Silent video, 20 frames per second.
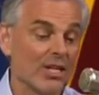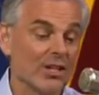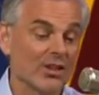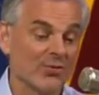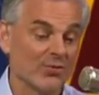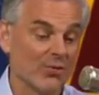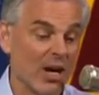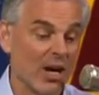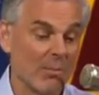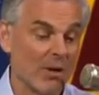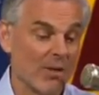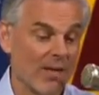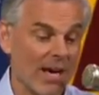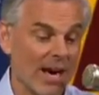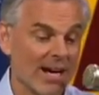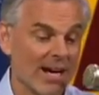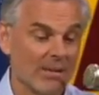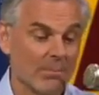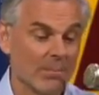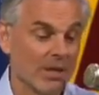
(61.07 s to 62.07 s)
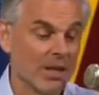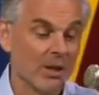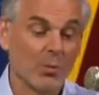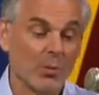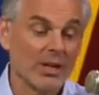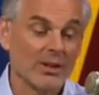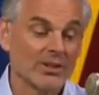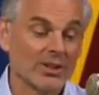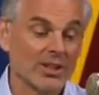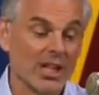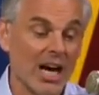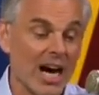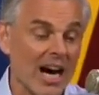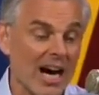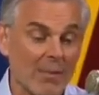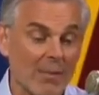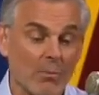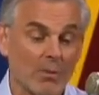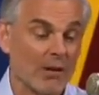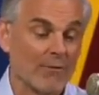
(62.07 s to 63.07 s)
frame of that. But in real
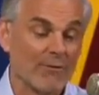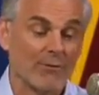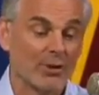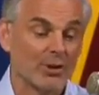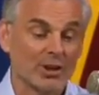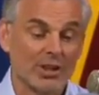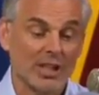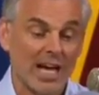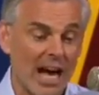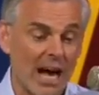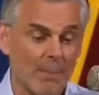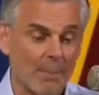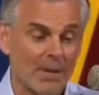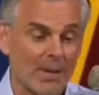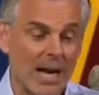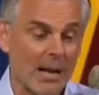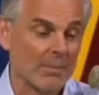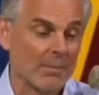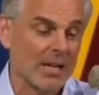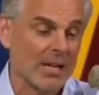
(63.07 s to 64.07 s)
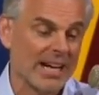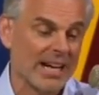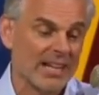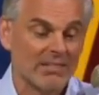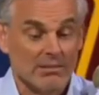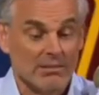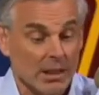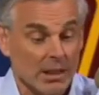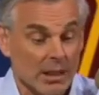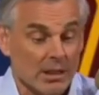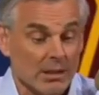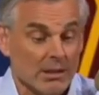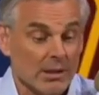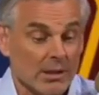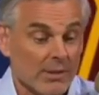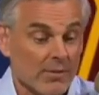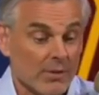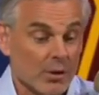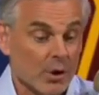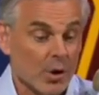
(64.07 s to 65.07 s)
time, when it first happened, I'm like, they're
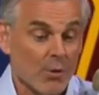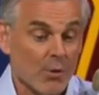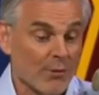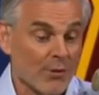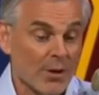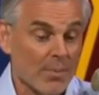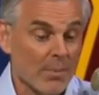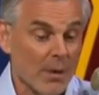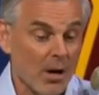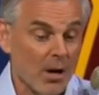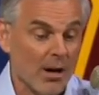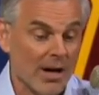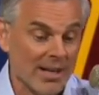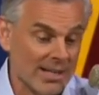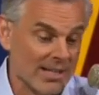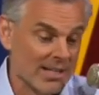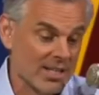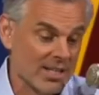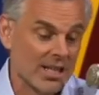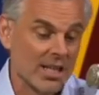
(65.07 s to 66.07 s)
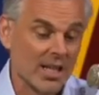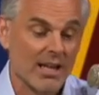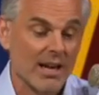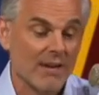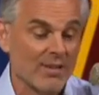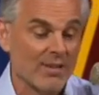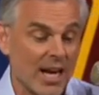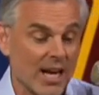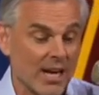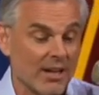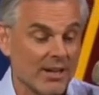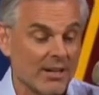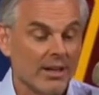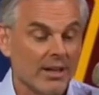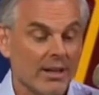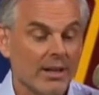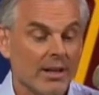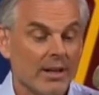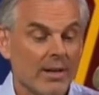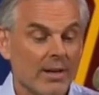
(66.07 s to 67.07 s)
going for the ball. I didn't see the left hand.
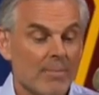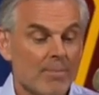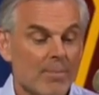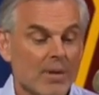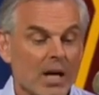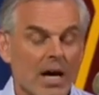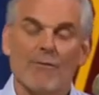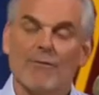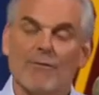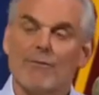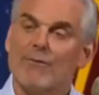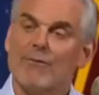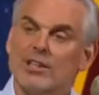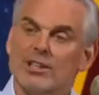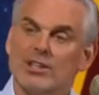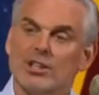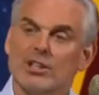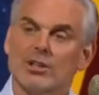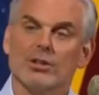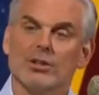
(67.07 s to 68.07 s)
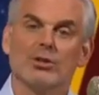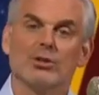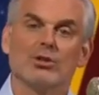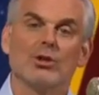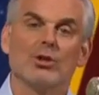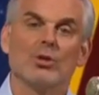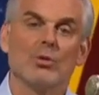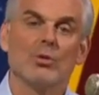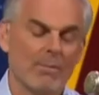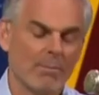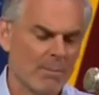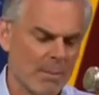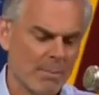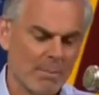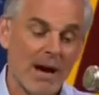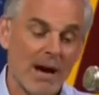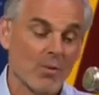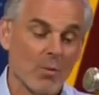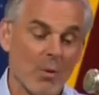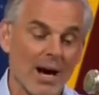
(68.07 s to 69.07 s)
Officials do, but
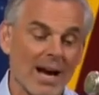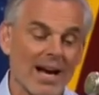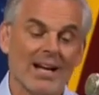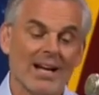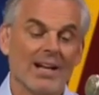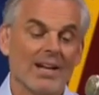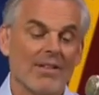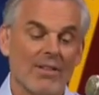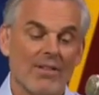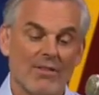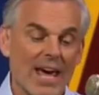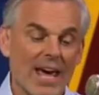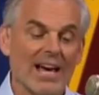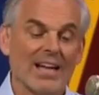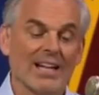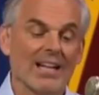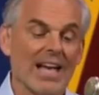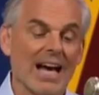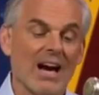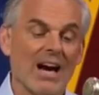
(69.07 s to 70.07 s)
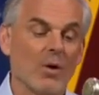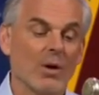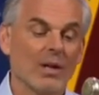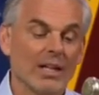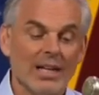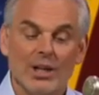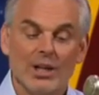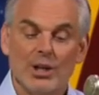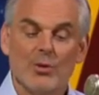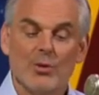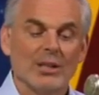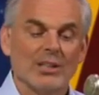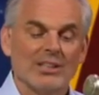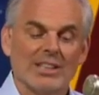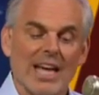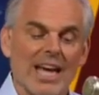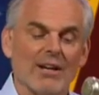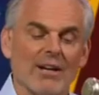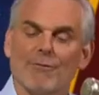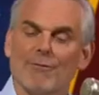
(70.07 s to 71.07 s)
by the way, they allow, you can
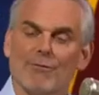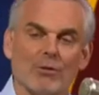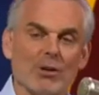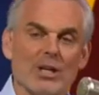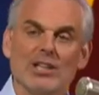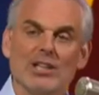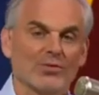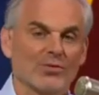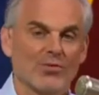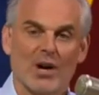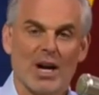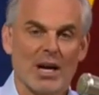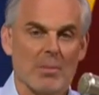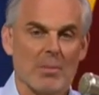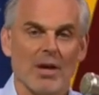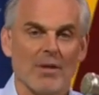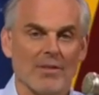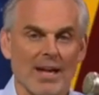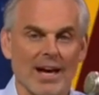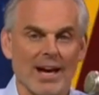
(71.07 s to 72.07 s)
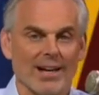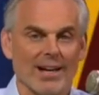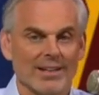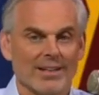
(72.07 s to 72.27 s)
take a freeze frame on that